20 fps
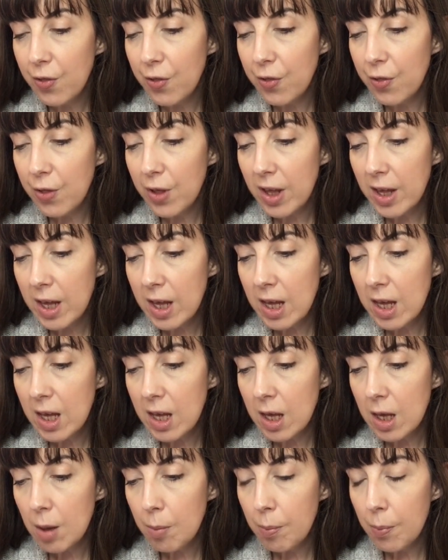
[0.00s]

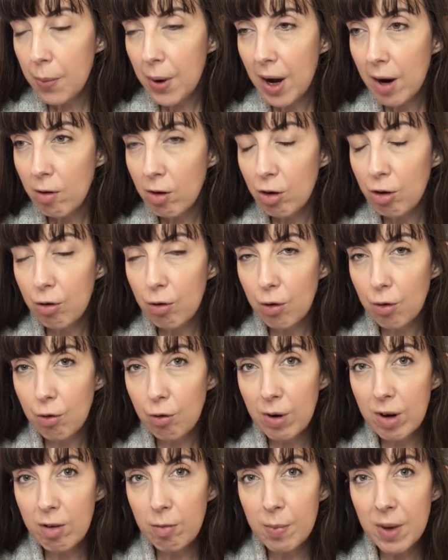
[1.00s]
The Paris
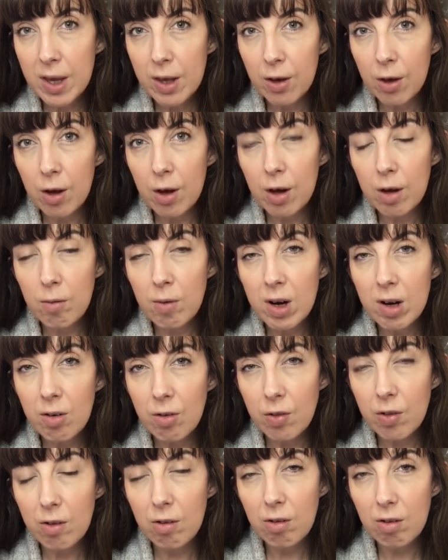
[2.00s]
Dressmaker I read
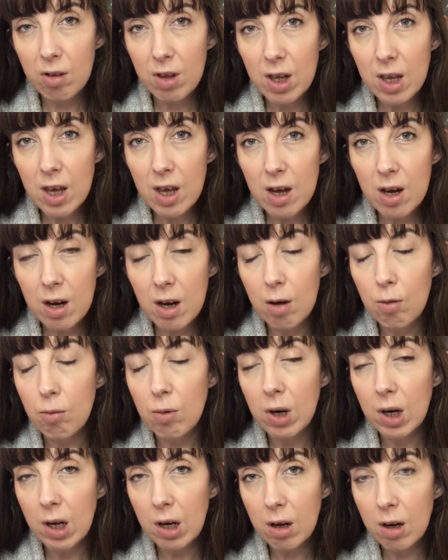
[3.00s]
this year and I
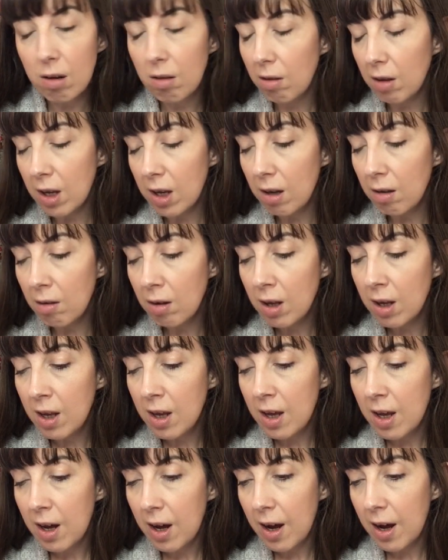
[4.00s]
really liked it.
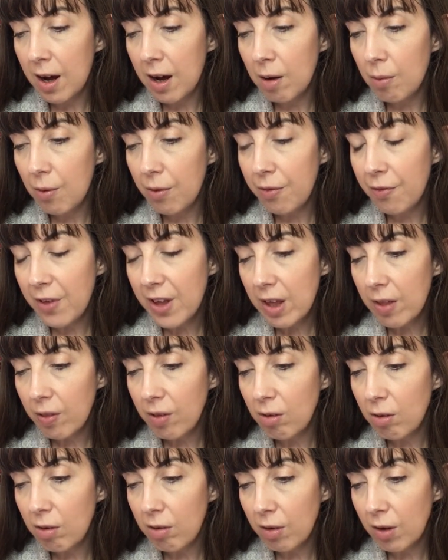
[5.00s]
I think
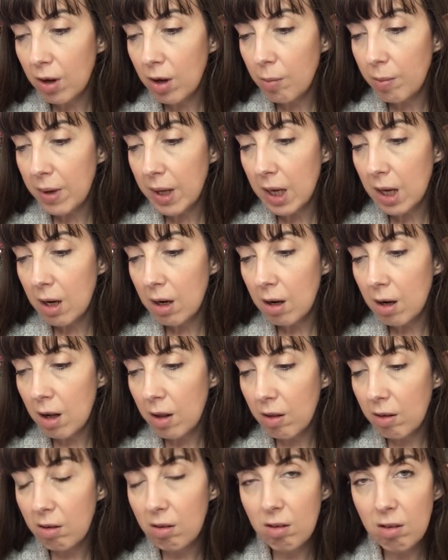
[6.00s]
this is going to be
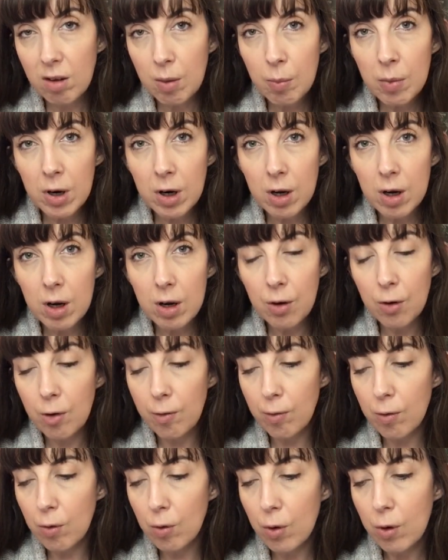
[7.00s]
another similar
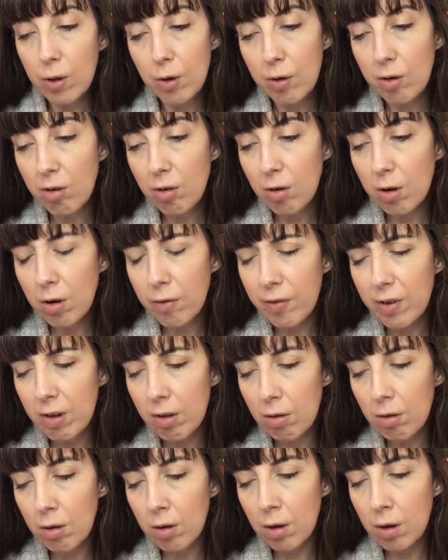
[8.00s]
novel, although I don't know if
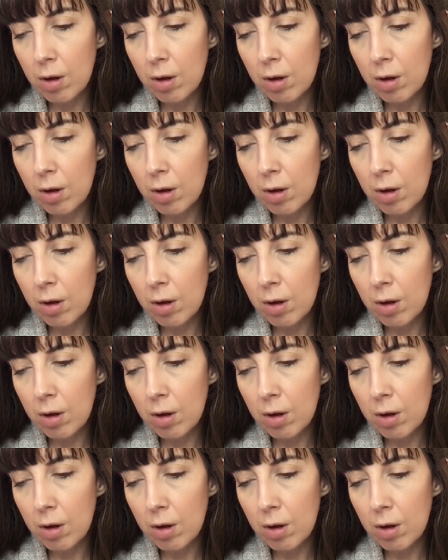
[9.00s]
it's